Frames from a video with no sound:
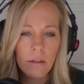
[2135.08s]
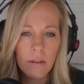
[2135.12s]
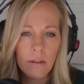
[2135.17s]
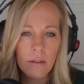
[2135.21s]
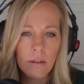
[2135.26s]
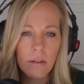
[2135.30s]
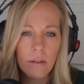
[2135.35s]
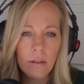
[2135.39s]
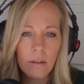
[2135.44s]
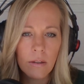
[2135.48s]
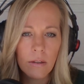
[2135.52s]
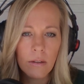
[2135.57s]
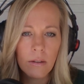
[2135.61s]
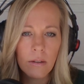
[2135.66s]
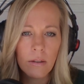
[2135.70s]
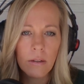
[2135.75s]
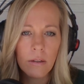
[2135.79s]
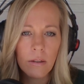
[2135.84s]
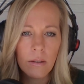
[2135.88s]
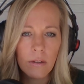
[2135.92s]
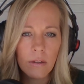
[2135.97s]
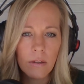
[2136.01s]

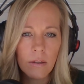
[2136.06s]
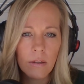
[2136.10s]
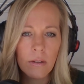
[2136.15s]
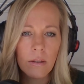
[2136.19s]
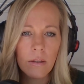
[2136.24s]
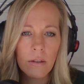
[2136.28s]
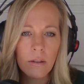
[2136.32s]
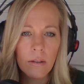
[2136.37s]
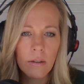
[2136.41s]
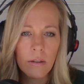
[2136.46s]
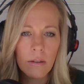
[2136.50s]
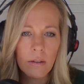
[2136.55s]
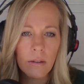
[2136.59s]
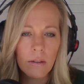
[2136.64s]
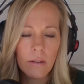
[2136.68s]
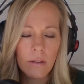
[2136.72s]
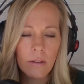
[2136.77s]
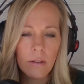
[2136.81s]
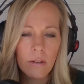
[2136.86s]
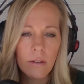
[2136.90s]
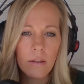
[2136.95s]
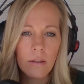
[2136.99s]

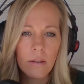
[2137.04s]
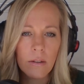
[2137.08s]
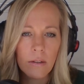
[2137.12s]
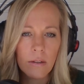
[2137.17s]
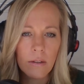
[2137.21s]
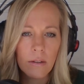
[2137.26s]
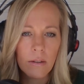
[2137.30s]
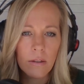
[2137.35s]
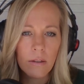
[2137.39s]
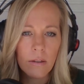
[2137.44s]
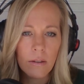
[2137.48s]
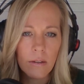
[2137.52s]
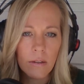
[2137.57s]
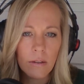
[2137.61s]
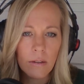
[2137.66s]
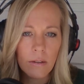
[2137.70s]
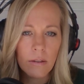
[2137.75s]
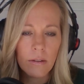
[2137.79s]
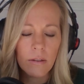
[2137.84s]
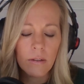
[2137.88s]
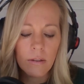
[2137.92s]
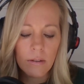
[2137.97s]

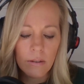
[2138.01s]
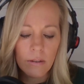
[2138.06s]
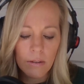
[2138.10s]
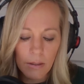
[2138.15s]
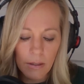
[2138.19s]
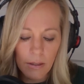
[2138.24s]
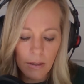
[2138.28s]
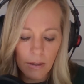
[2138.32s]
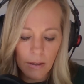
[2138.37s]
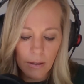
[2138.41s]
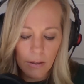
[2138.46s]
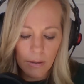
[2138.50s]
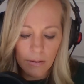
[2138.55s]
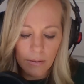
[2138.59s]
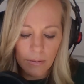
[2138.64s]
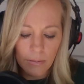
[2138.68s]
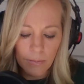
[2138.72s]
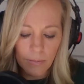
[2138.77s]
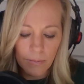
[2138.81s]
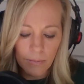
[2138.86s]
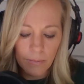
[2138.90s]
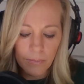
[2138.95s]

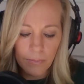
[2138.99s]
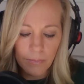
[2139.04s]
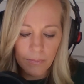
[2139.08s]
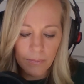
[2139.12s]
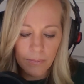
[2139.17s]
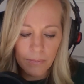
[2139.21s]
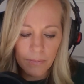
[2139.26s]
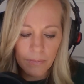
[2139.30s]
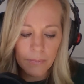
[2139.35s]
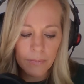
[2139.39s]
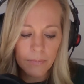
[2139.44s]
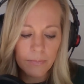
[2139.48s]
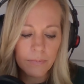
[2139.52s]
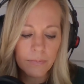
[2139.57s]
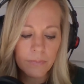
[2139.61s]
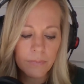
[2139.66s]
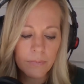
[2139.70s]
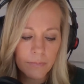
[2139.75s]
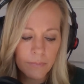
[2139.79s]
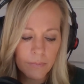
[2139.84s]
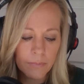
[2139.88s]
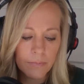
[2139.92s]

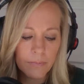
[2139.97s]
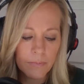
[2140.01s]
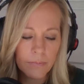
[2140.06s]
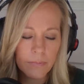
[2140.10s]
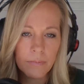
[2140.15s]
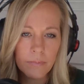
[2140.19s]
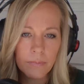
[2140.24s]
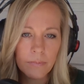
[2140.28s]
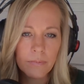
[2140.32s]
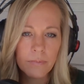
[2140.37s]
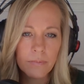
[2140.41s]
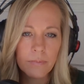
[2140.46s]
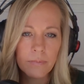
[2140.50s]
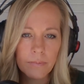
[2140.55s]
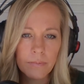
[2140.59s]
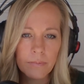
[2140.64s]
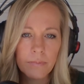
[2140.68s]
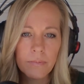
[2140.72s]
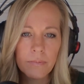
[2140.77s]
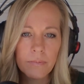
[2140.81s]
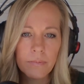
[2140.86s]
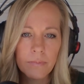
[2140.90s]

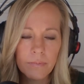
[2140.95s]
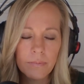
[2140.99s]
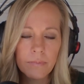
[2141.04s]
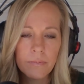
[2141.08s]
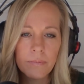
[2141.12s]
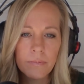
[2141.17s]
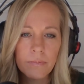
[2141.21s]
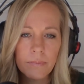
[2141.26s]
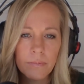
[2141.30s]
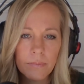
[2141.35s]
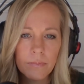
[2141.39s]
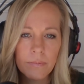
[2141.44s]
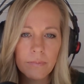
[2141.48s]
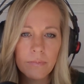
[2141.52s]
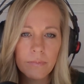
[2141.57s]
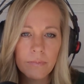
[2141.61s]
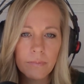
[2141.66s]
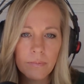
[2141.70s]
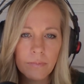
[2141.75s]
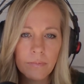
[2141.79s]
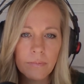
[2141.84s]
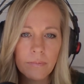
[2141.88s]

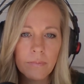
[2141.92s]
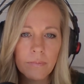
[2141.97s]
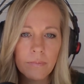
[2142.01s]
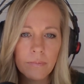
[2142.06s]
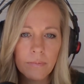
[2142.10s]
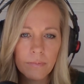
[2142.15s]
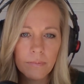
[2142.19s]
(silent)